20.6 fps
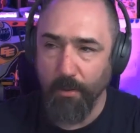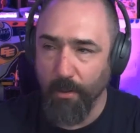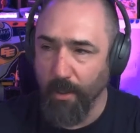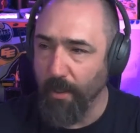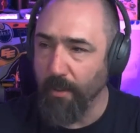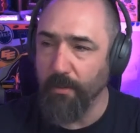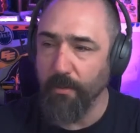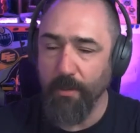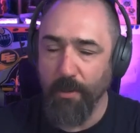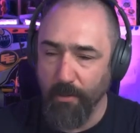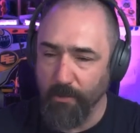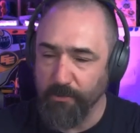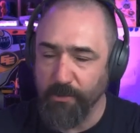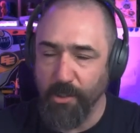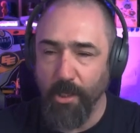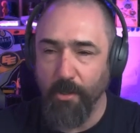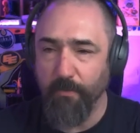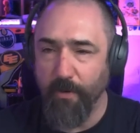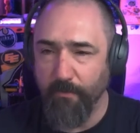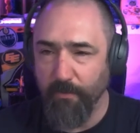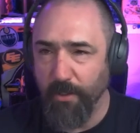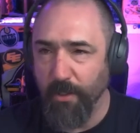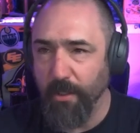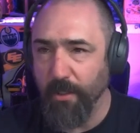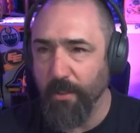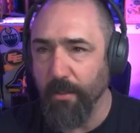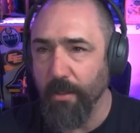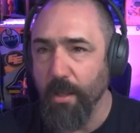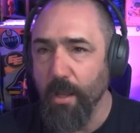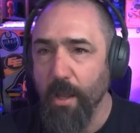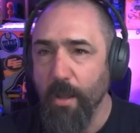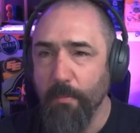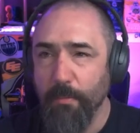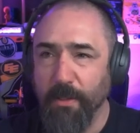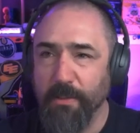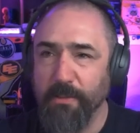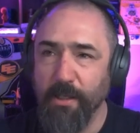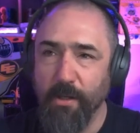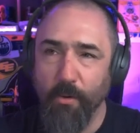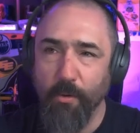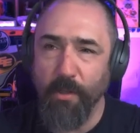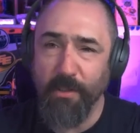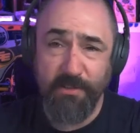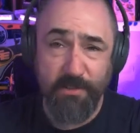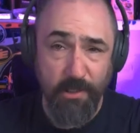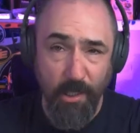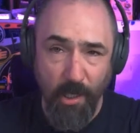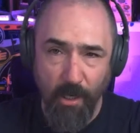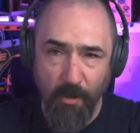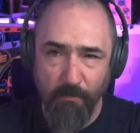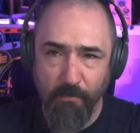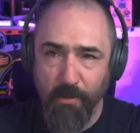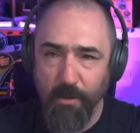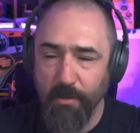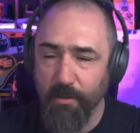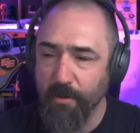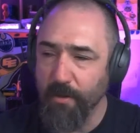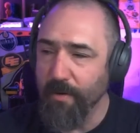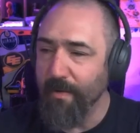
And it'll solve everything, because I know that's dumb.